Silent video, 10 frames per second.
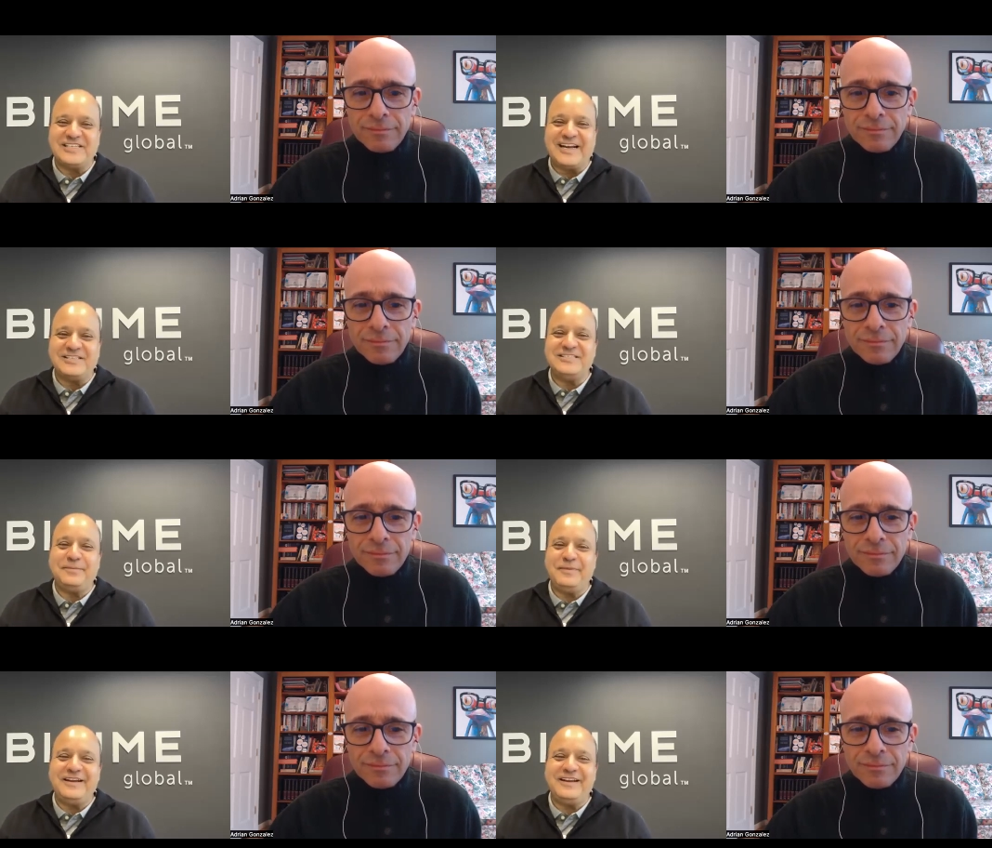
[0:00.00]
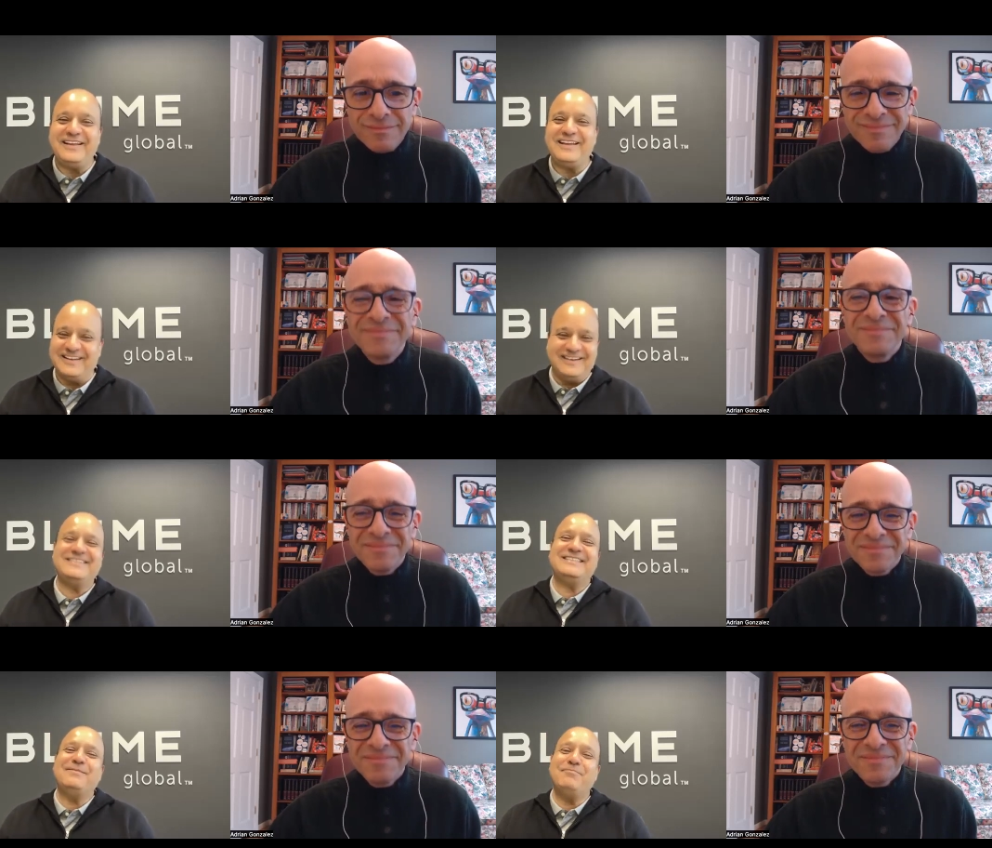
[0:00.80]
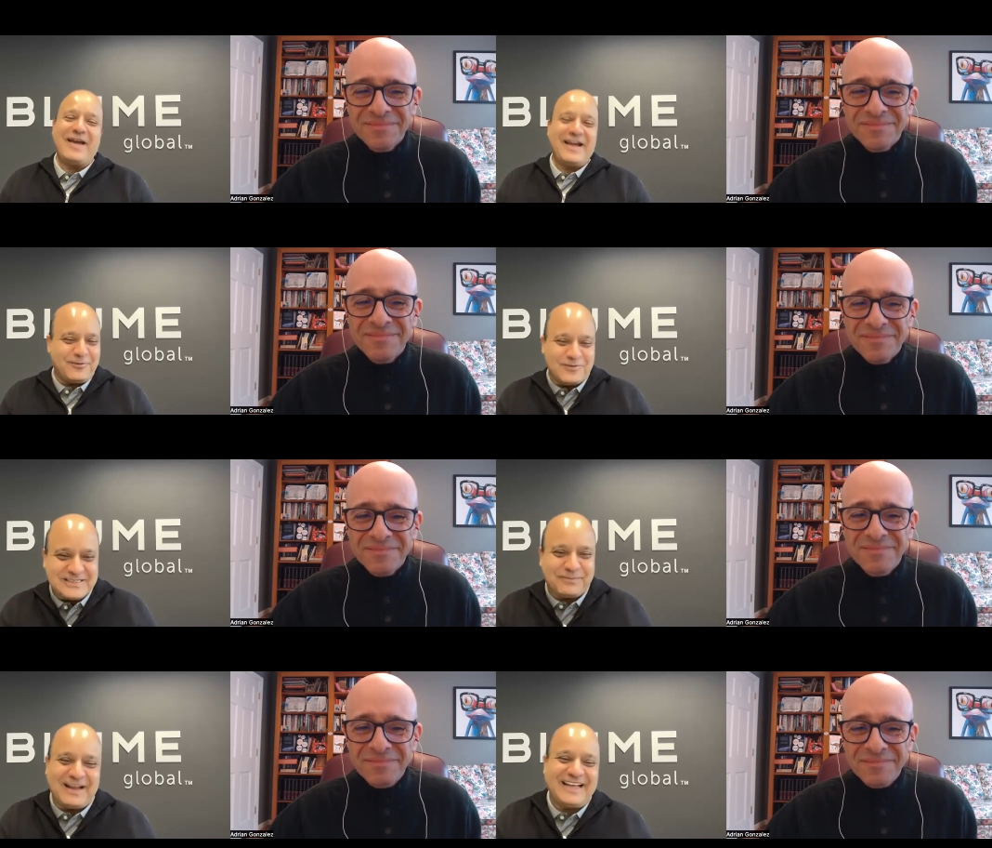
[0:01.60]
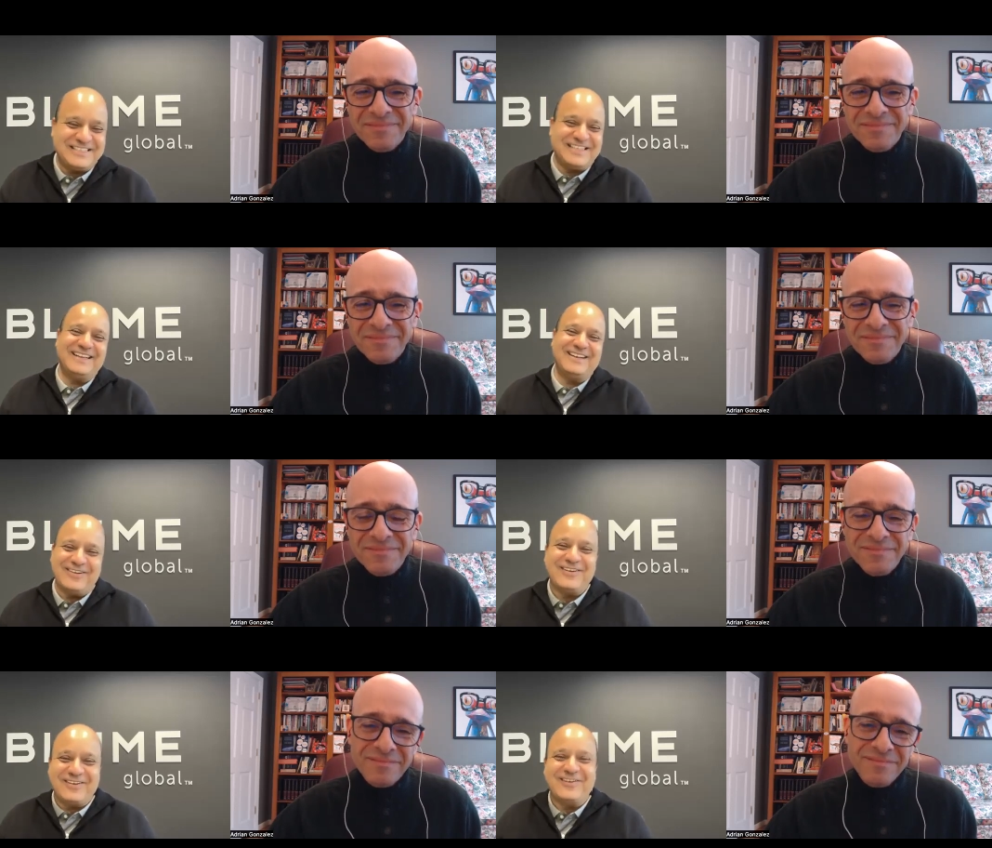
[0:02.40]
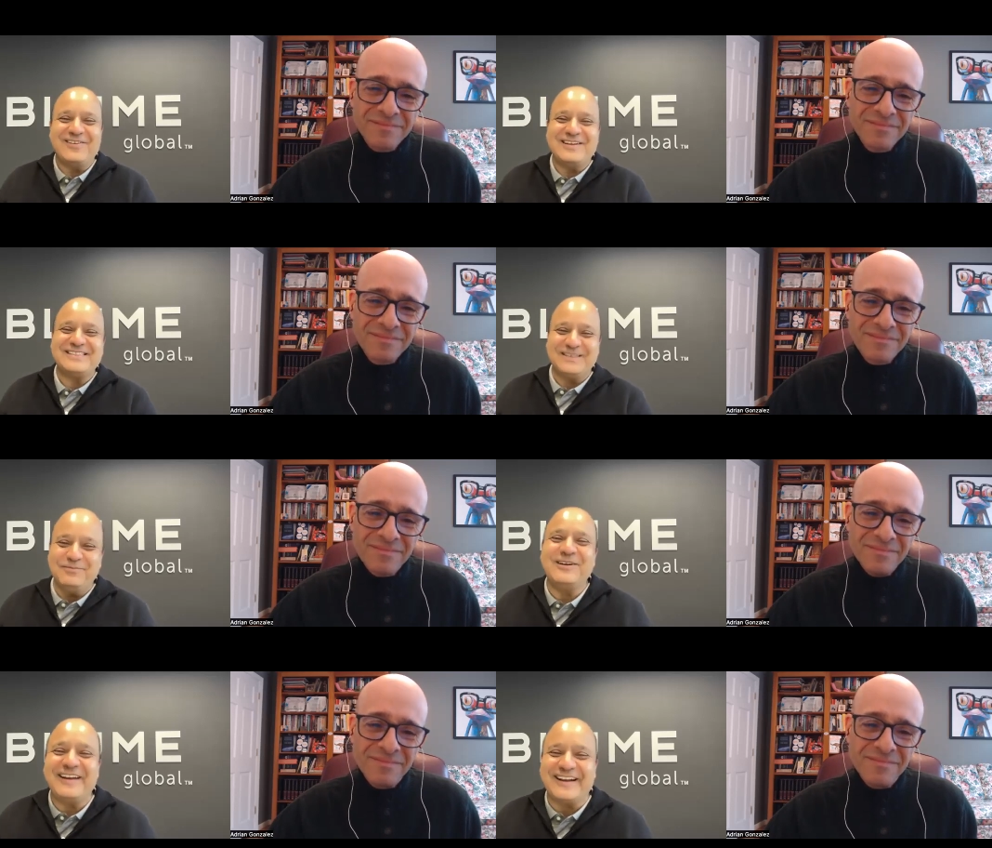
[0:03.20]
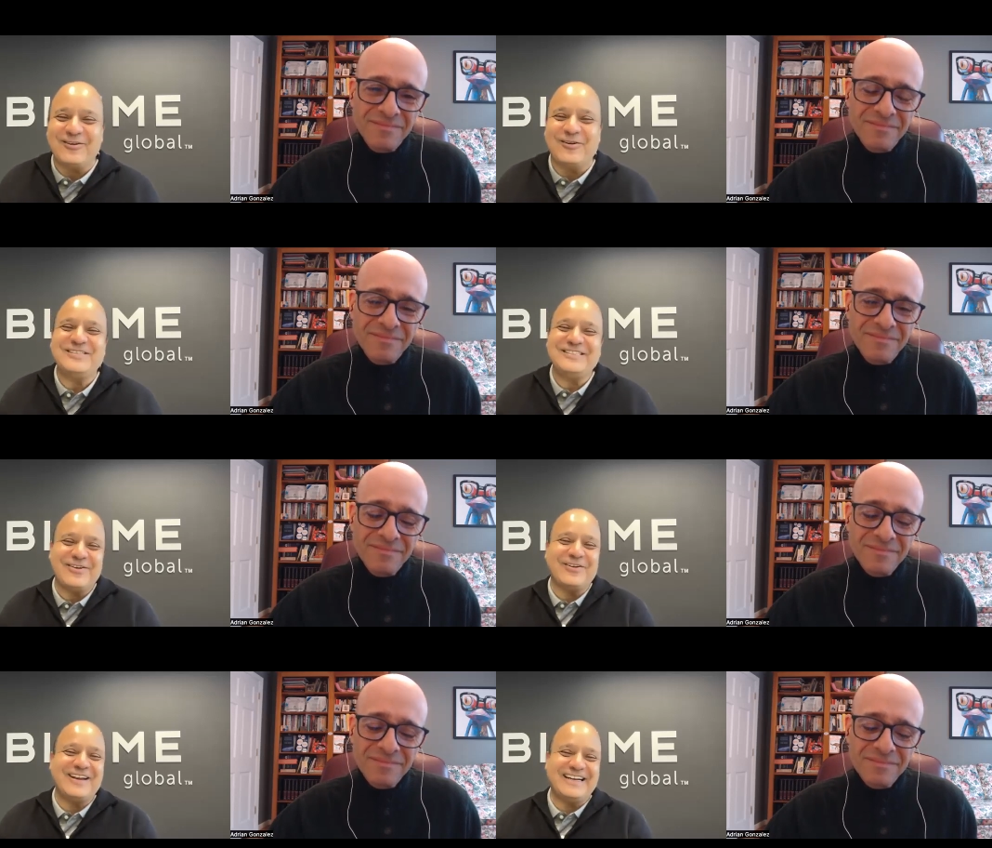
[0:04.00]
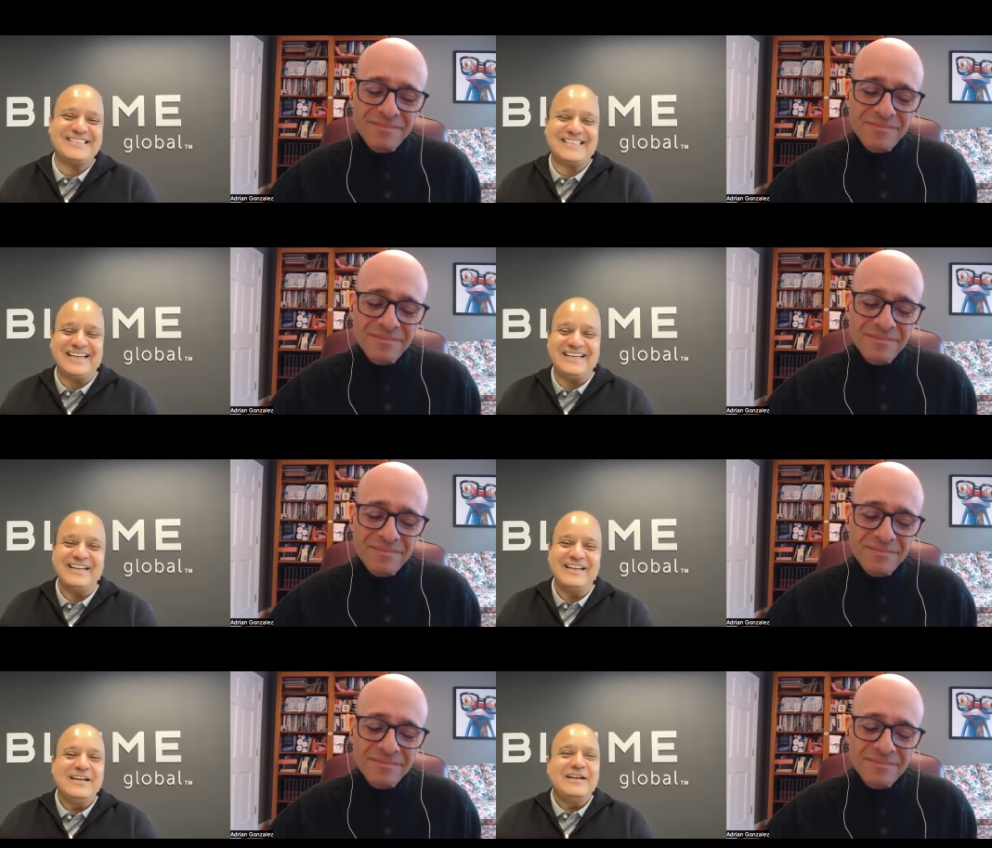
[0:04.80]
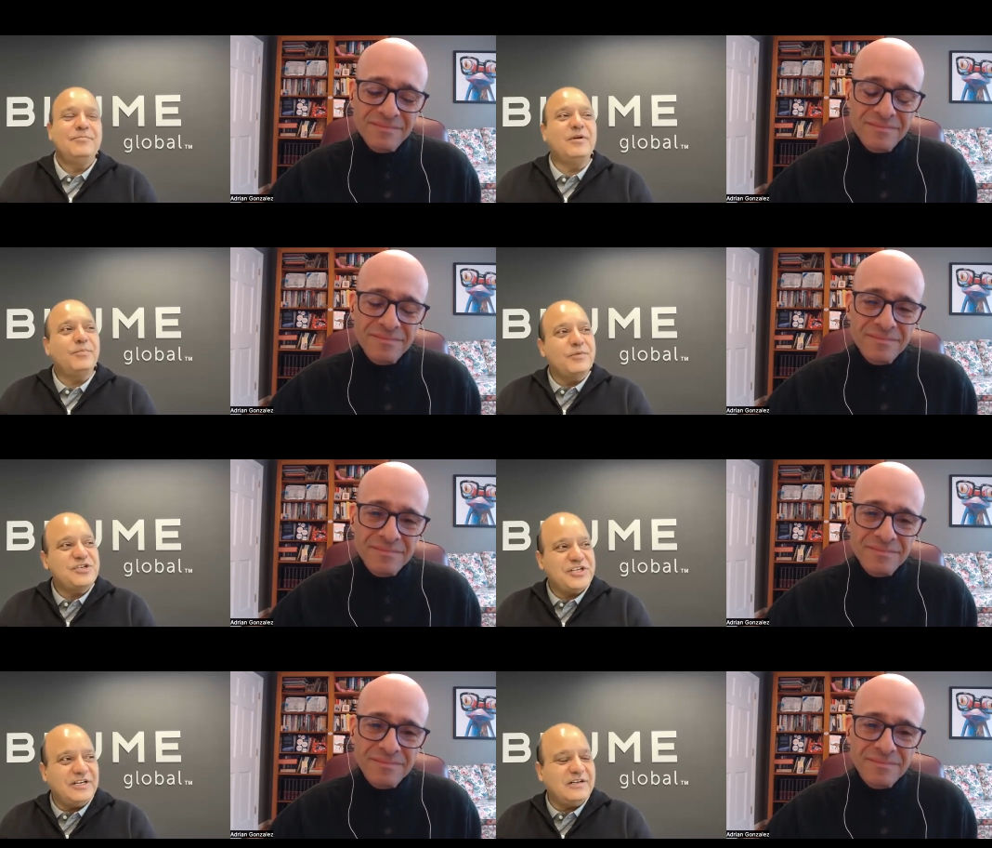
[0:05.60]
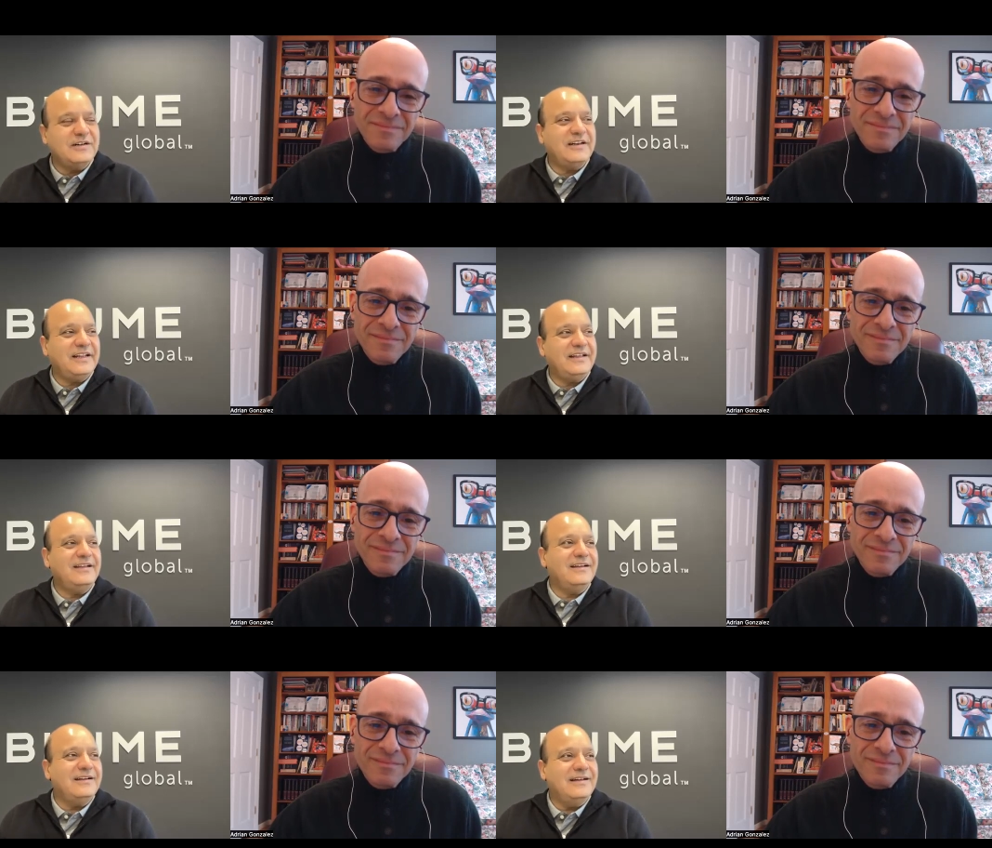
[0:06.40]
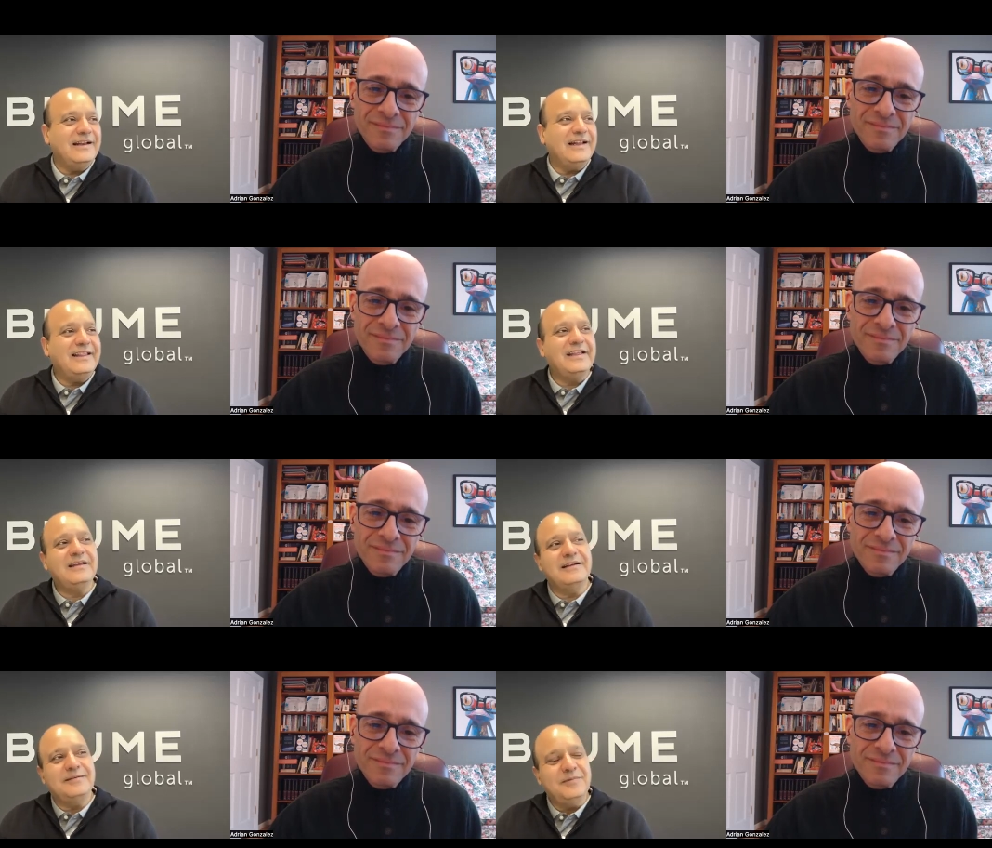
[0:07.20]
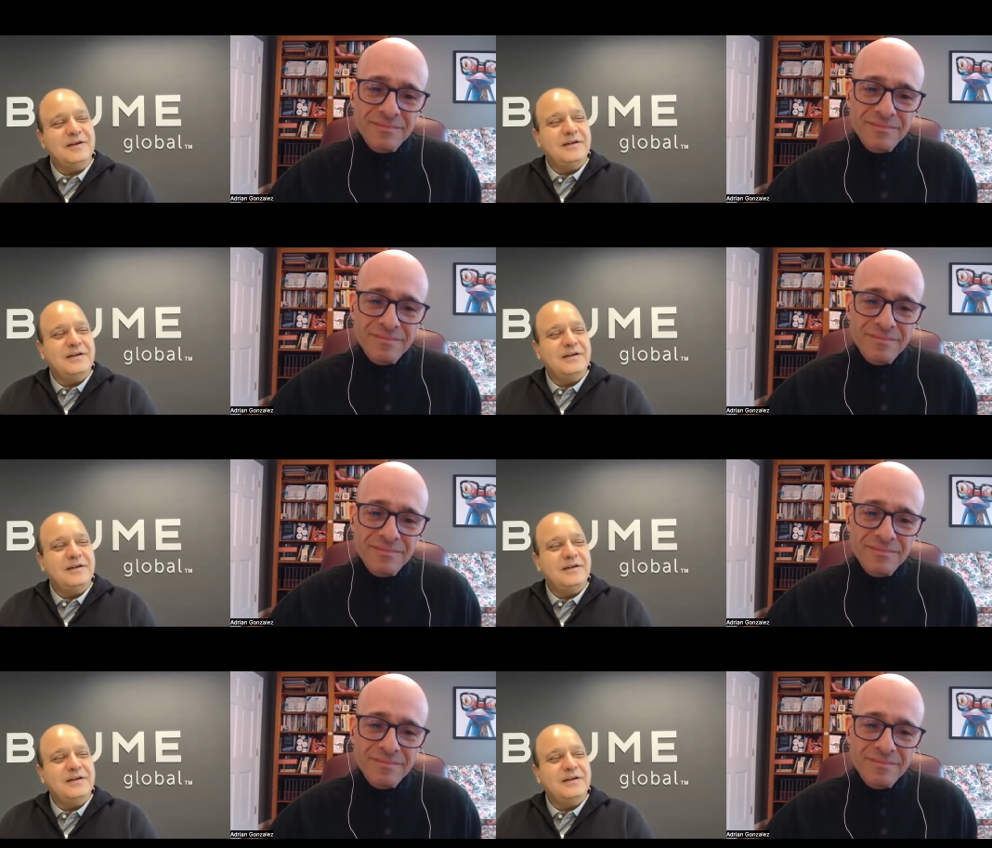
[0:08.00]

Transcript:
Speaker 1: chat GPT and its impact on supply chain or, or, or the similar technologies on that side. But machine learning, uh, and I think uh,